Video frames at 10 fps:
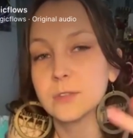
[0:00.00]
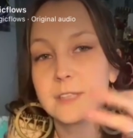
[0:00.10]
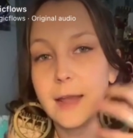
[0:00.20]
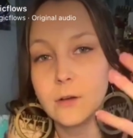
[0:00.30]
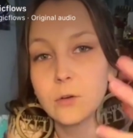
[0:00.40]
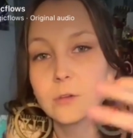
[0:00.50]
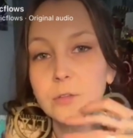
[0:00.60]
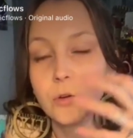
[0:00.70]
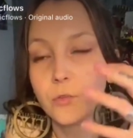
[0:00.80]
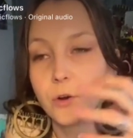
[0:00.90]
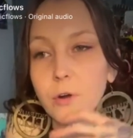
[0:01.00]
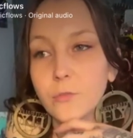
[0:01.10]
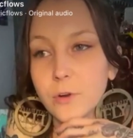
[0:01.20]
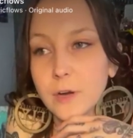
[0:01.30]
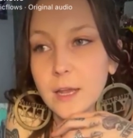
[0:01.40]
cycles over and
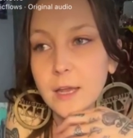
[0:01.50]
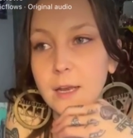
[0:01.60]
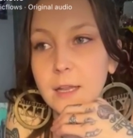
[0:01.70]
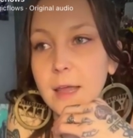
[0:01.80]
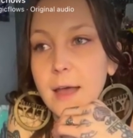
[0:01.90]
over again